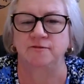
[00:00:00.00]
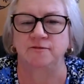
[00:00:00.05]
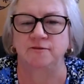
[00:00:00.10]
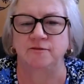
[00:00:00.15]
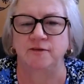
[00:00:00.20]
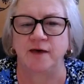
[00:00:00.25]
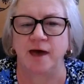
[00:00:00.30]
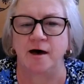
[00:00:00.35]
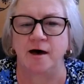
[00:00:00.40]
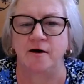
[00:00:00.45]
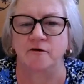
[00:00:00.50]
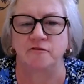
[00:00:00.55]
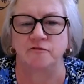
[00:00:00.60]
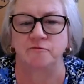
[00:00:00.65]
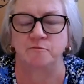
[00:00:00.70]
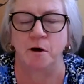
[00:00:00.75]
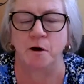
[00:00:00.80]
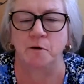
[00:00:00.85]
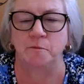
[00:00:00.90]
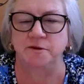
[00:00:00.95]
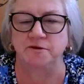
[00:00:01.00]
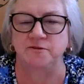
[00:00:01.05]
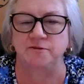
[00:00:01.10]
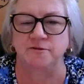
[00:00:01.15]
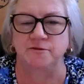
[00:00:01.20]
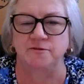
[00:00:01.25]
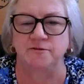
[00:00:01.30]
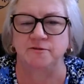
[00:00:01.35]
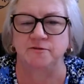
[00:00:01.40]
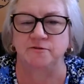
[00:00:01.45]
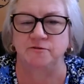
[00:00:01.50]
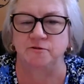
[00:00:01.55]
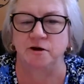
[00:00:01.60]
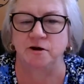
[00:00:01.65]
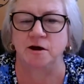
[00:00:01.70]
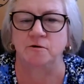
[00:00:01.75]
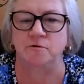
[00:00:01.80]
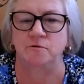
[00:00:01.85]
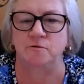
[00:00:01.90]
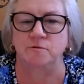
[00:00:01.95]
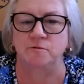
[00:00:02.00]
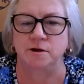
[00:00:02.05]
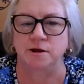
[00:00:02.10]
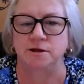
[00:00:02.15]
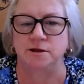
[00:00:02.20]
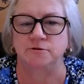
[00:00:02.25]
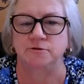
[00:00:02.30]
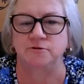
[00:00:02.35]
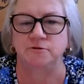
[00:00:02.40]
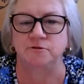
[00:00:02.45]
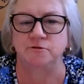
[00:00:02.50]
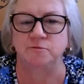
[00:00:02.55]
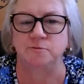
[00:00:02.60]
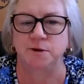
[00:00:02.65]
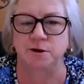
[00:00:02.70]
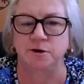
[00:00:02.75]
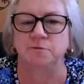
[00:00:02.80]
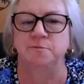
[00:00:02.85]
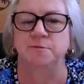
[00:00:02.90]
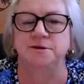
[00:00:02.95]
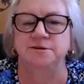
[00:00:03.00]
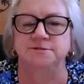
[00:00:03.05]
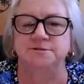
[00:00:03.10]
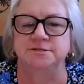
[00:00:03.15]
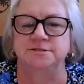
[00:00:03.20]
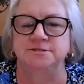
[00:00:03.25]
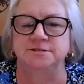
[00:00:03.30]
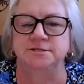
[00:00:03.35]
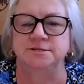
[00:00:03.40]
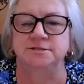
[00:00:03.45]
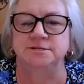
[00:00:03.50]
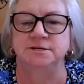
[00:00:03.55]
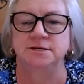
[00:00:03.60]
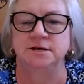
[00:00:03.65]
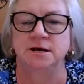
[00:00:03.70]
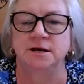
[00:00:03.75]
is how small businesses grow into bigger businesses.